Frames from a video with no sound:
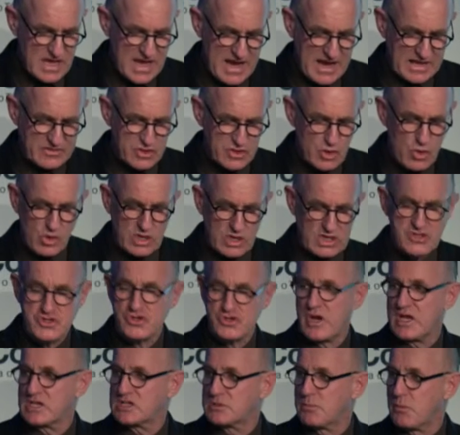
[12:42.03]
And the Auckland
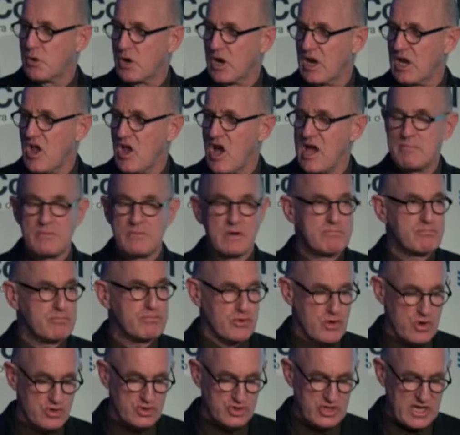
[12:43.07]
Transport Alignment
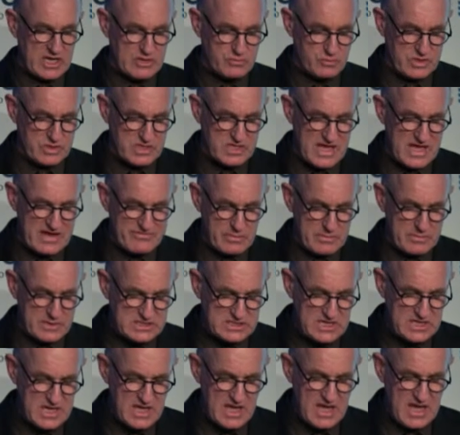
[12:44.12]
Project with
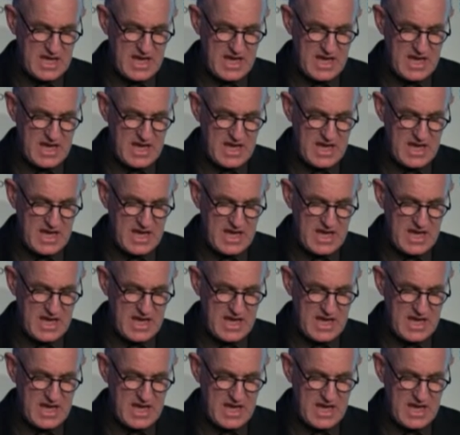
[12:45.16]
government